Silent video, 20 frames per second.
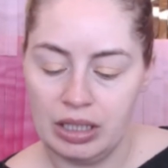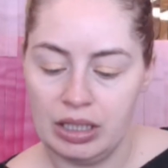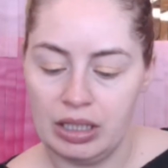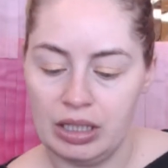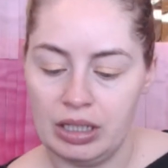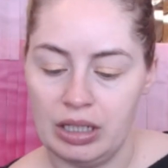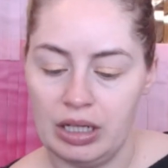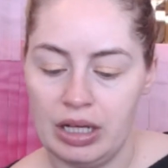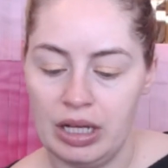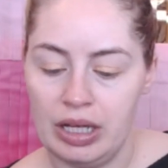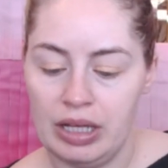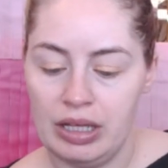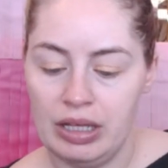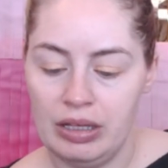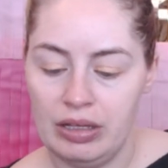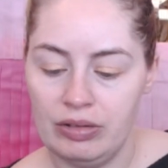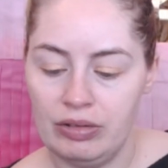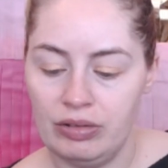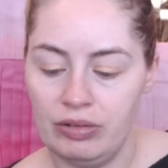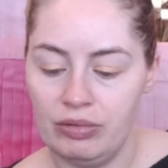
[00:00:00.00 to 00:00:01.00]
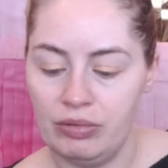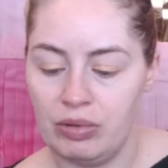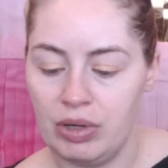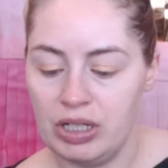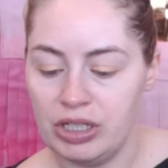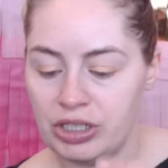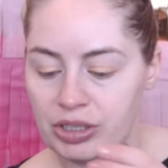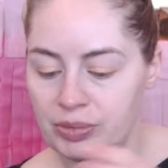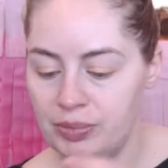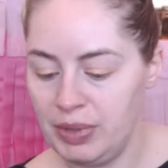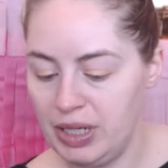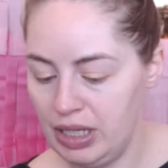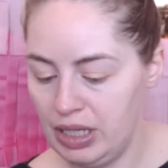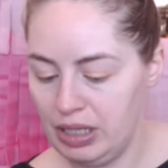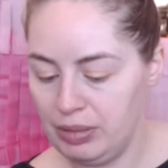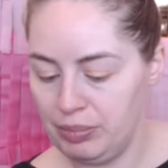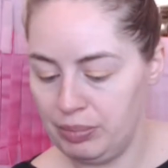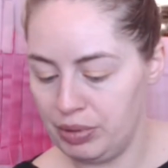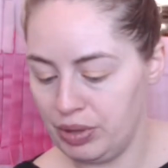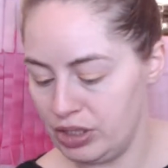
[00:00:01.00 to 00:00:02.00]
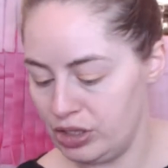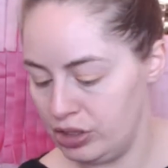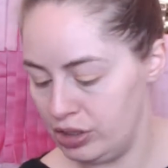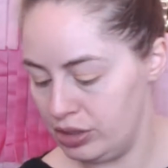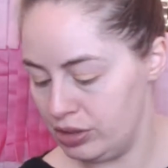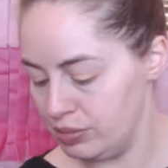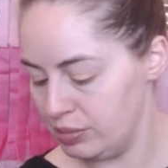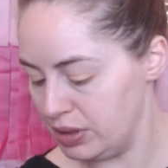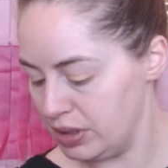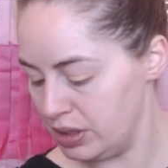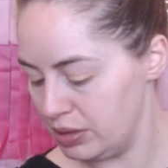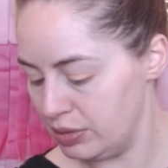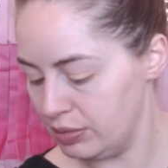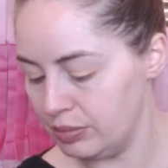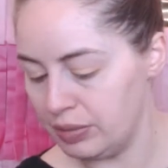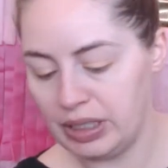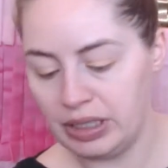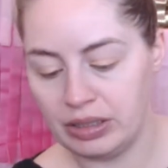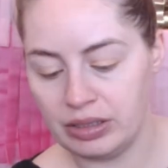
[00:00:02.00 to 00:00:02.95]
I wash my brushes once a week,